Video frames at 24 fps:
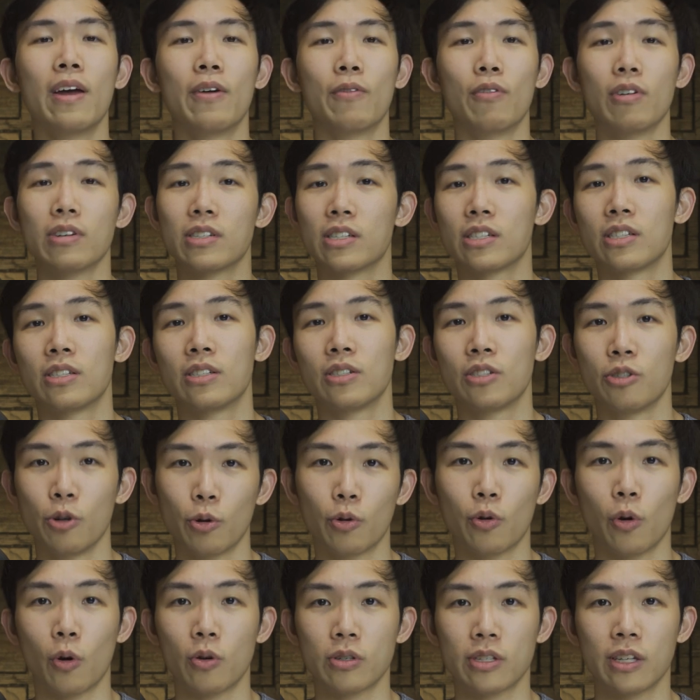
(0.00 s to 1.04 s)
versus
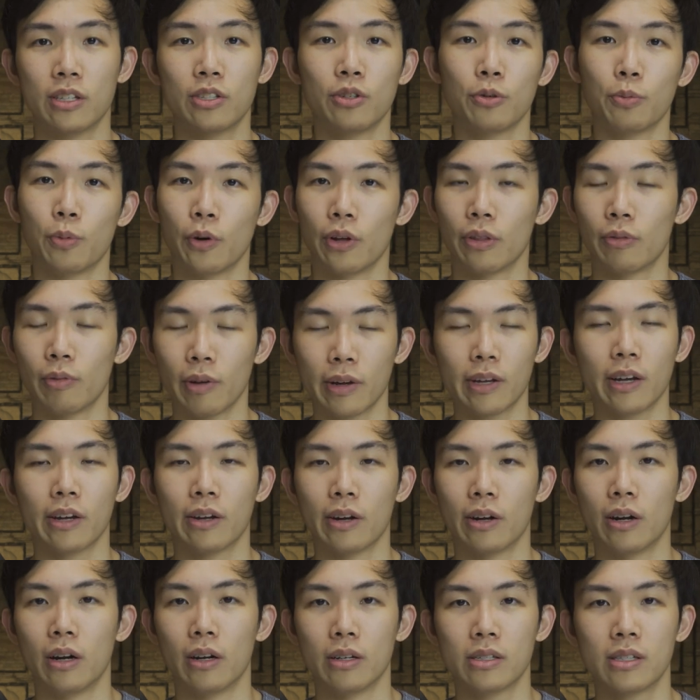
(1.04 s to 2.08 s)
two cores at two point three
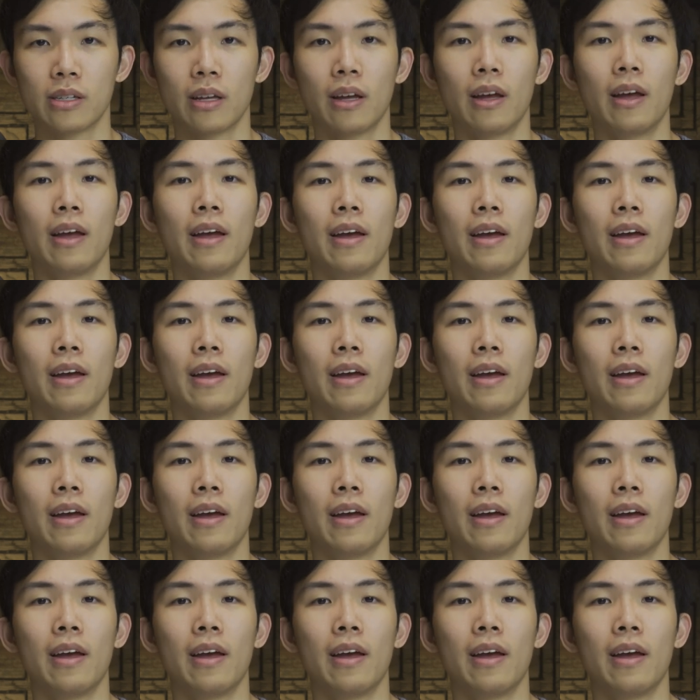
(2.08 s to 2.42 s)
gigahertz.